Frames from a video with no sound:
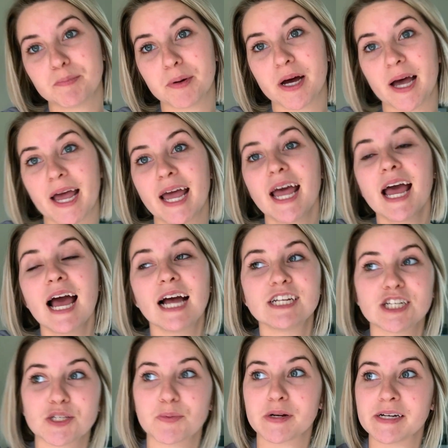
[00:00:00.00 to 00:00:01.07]
but
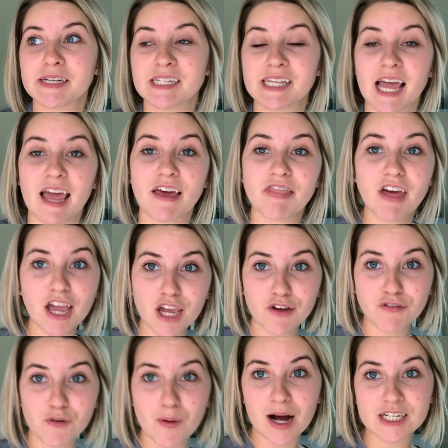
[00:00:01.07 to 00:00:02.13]
just wanted to say thank
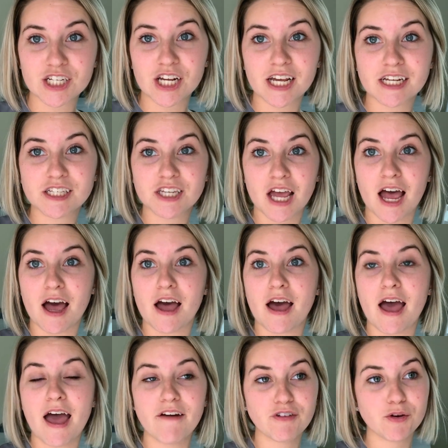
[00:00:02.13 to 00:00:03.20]
you for watching to
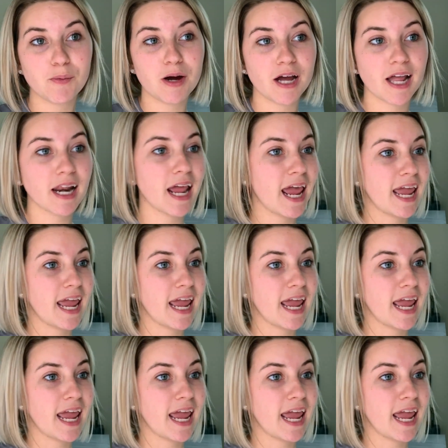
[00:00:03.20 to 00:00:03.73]
uh, everyone.